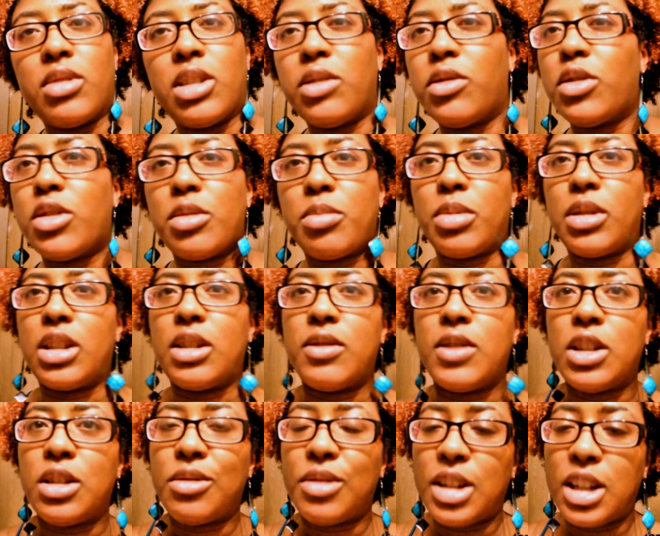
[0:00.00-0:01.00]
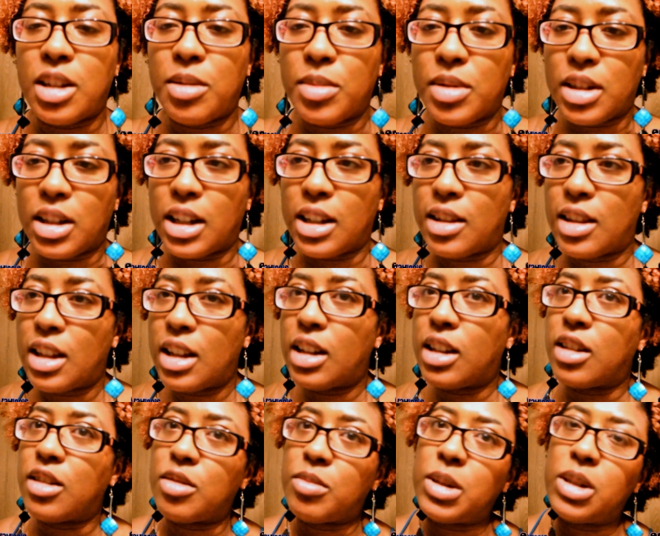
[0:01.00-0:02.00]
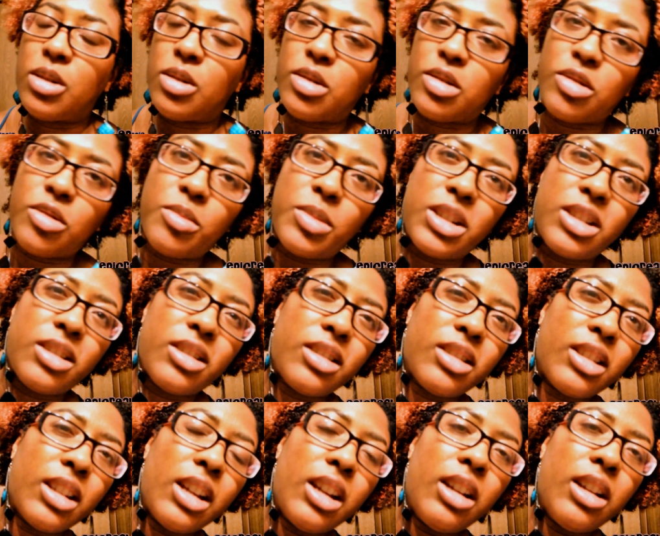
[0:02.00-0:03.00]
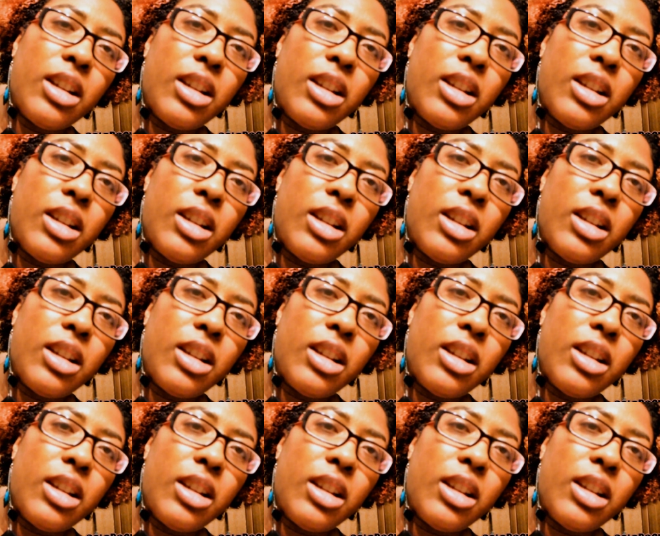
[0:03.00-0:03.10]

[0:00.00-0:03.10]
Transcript: I've always played video games. I had that against me also because